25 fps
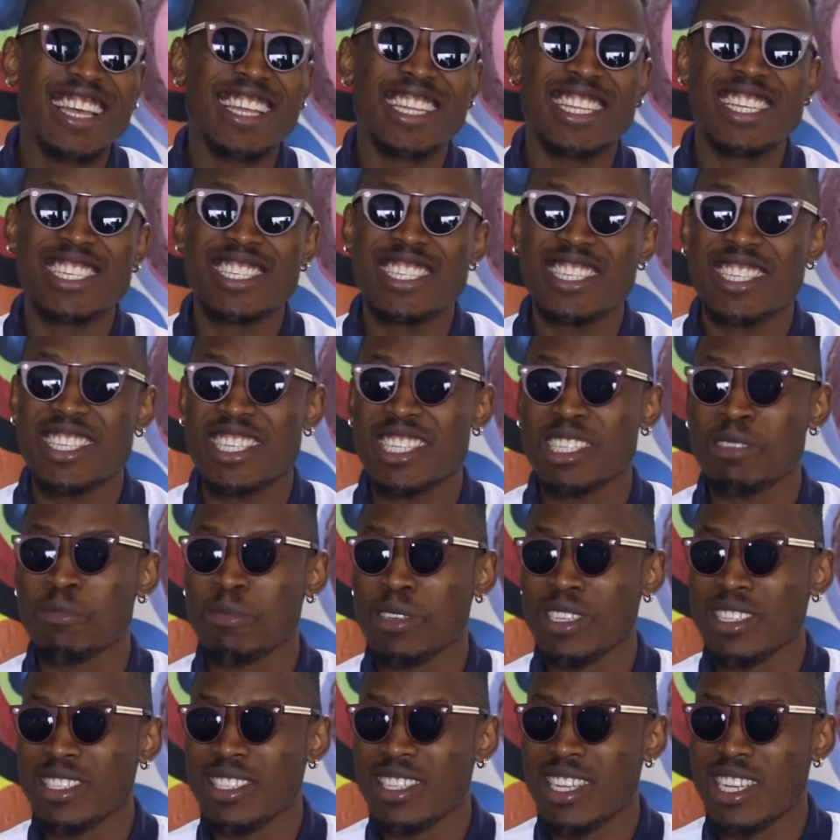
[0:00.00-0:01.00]
Listen, it's
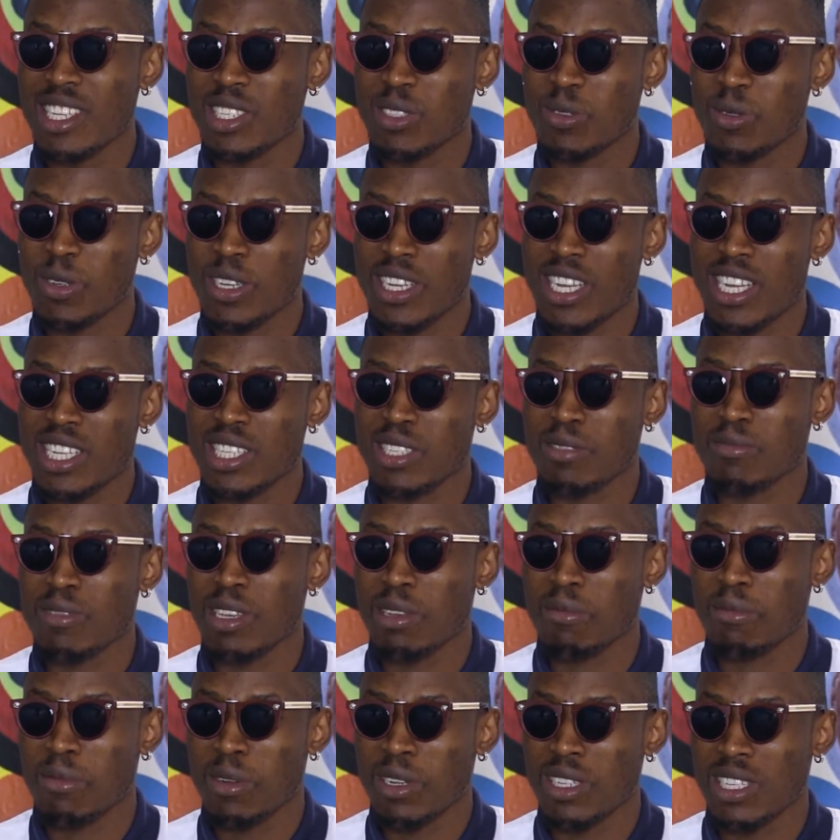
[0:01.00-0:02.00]
business. We're here to
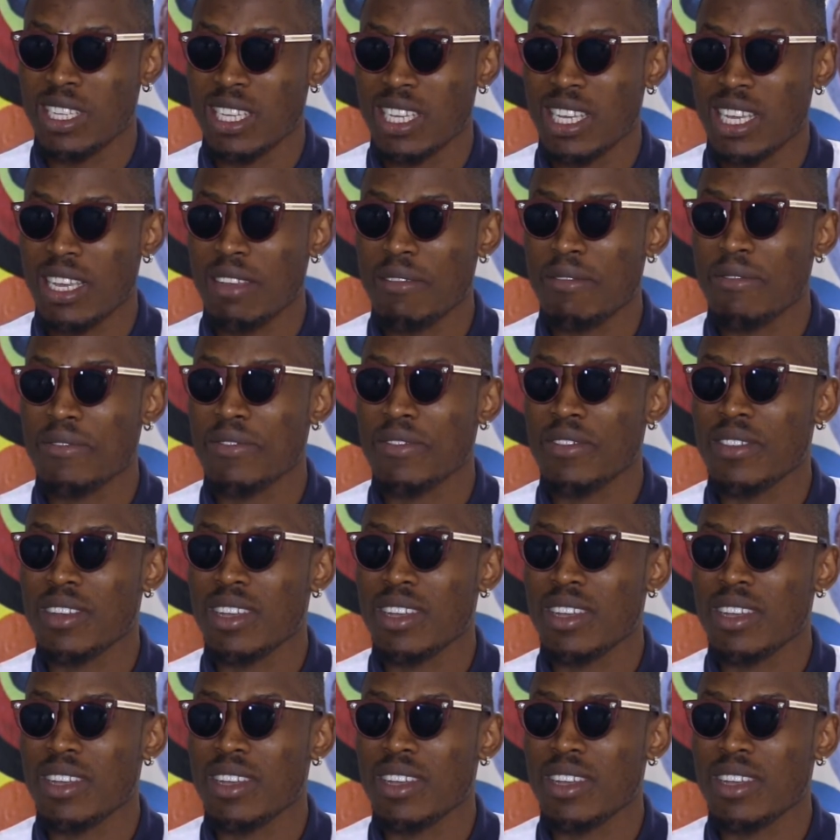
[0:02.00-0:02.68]
make money.